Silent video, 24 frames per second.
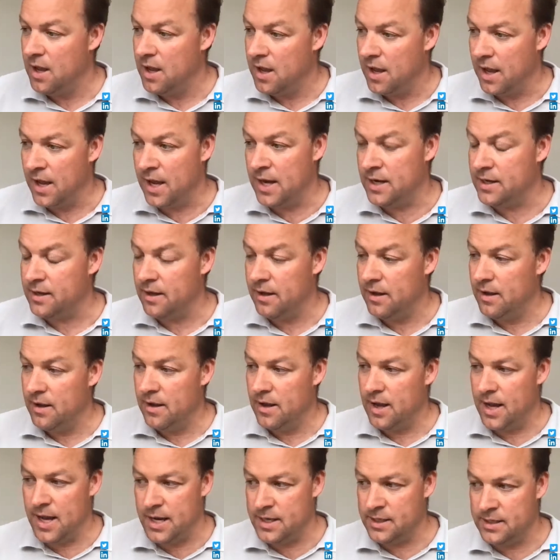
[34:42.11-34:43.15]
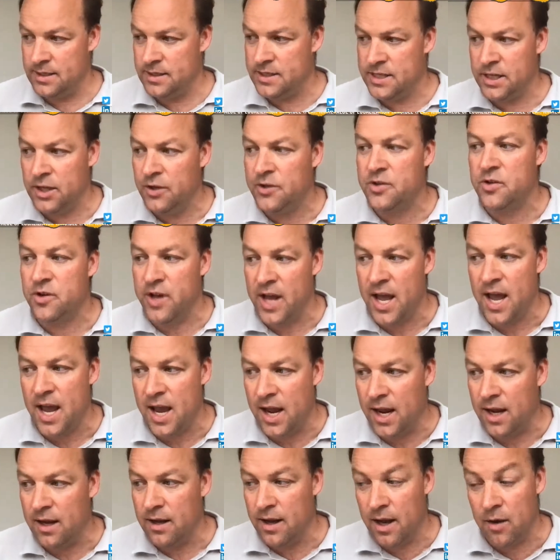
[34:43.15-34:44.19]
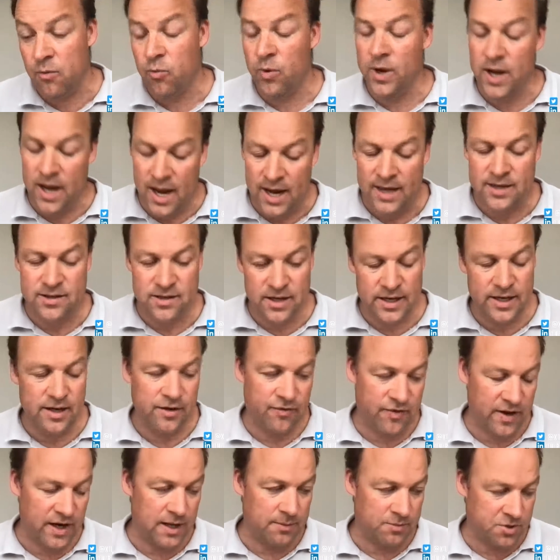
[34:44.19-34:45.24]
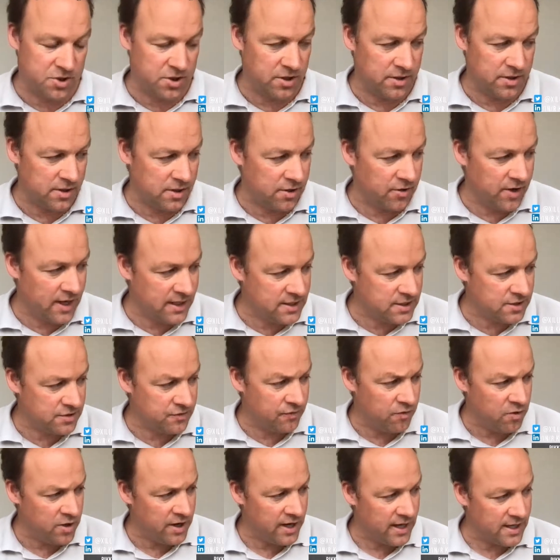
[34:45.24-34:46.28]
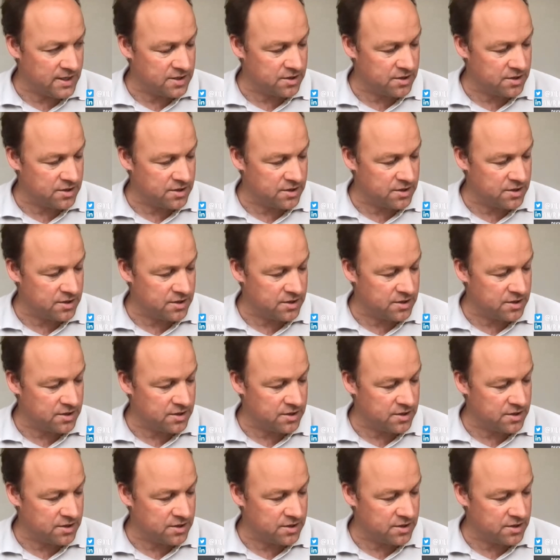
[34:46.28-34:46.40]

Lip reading: And until today, and we actually developed certain connectors for that.